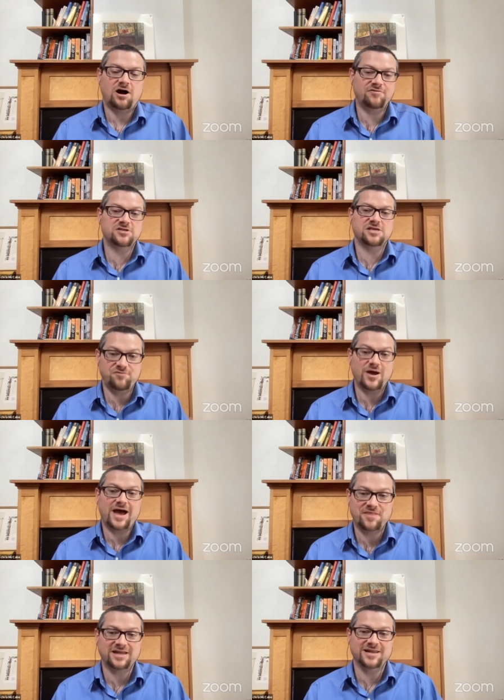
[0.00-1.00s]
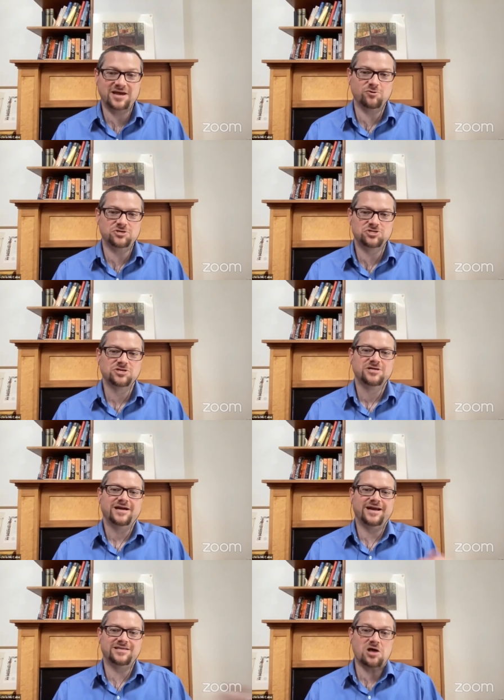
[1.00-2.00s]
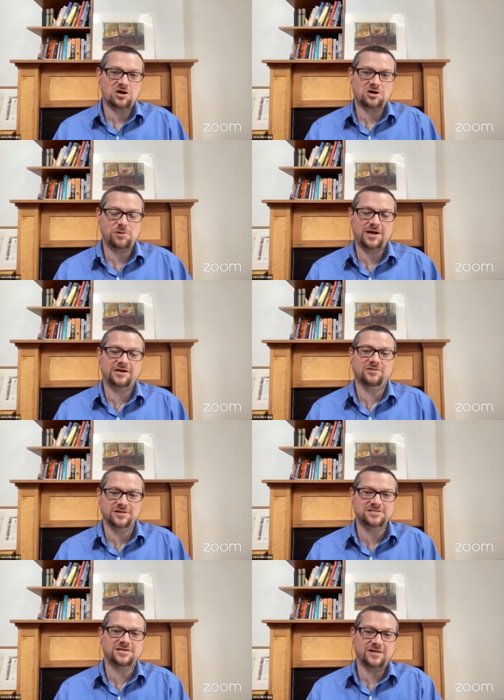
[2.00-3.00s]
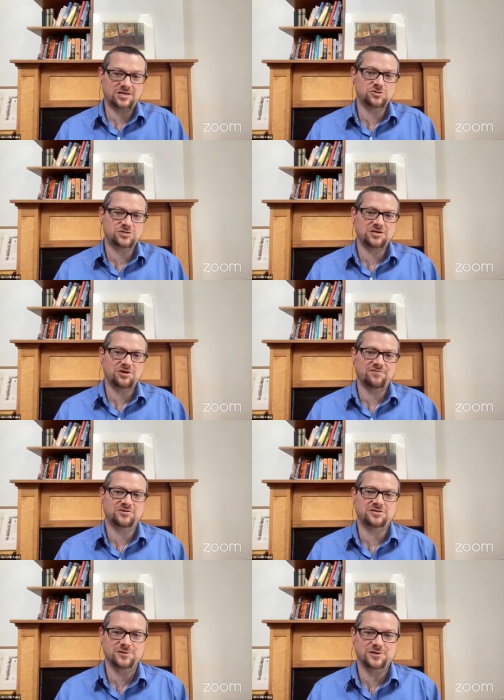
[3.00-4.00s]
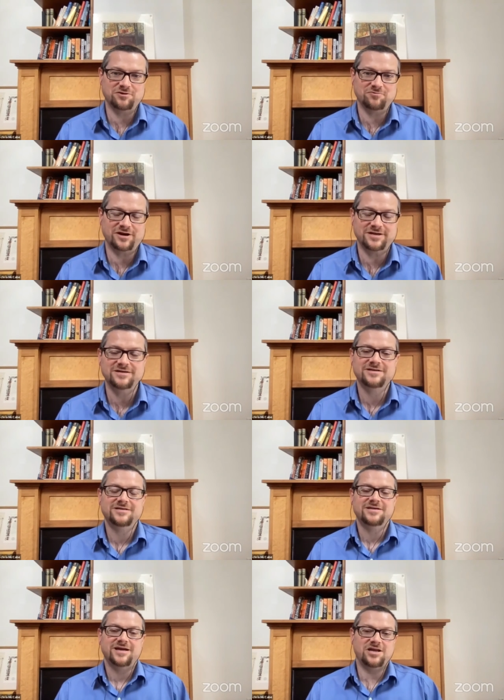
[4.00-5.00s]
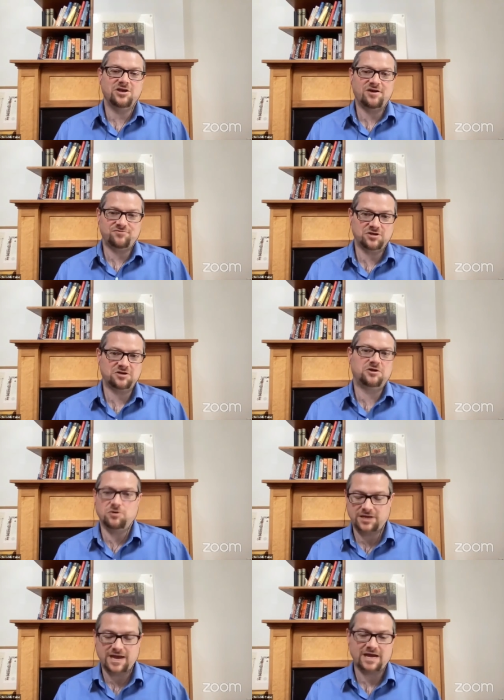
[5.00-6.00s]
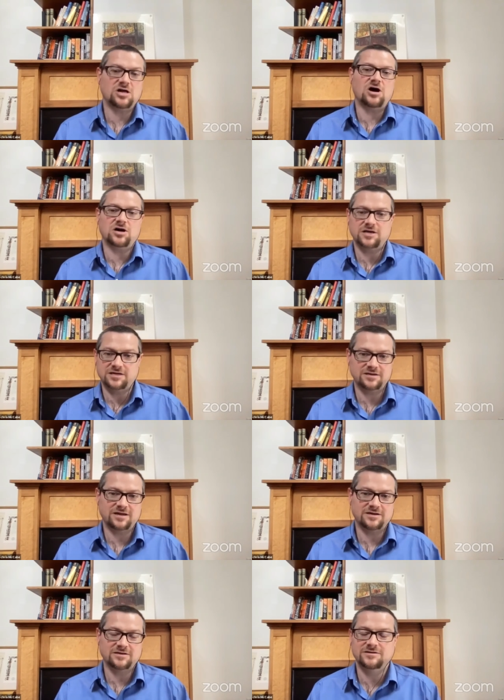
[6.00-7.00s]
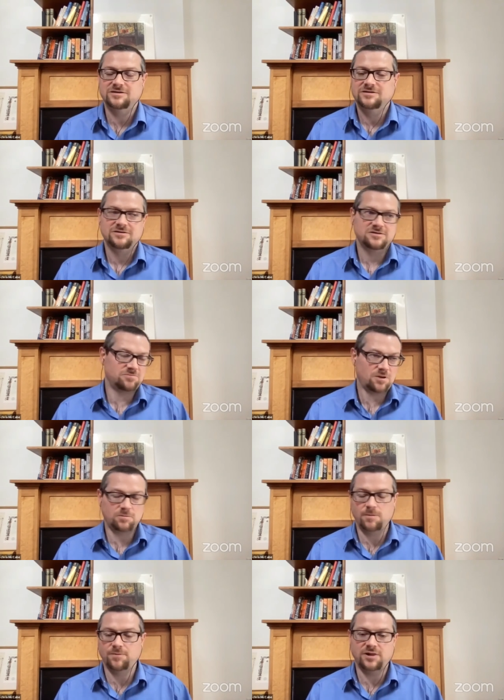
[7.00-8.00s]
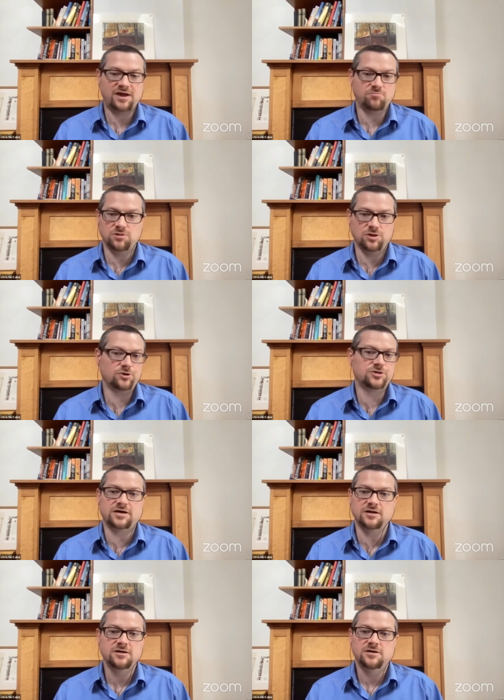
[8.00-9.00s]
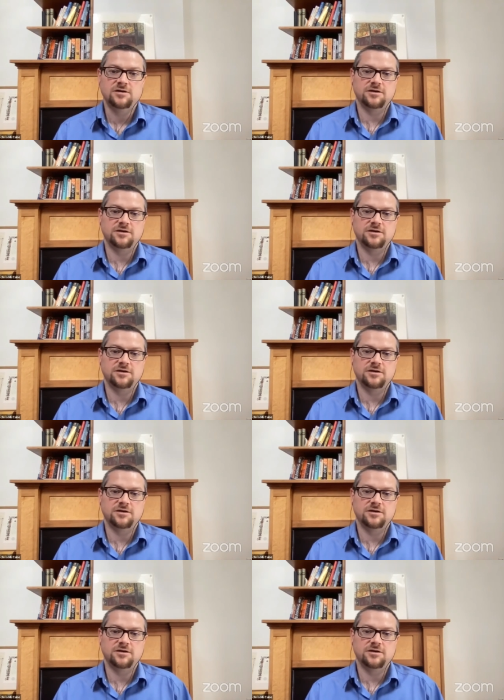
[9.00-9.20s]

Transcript: Obviously, if you have that language and it's non-compliant in the listing, like you said, you have to delete it, right? And you have to go to catalog and, and sometimes people have learned how to